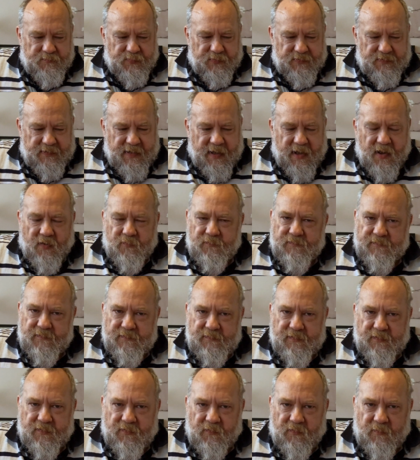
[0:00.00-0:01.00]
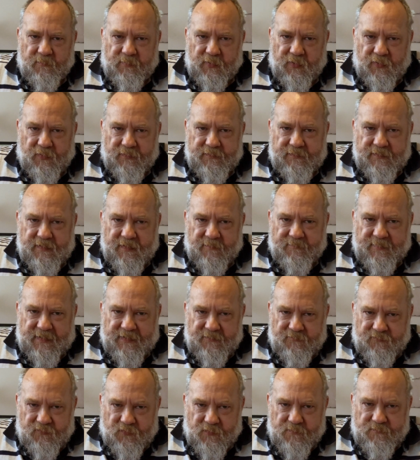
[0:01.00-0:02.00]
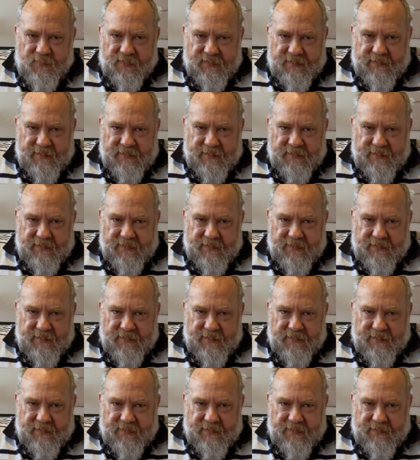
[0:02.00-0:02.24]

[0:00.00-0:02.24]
But now, since I've got the plot and I've been growing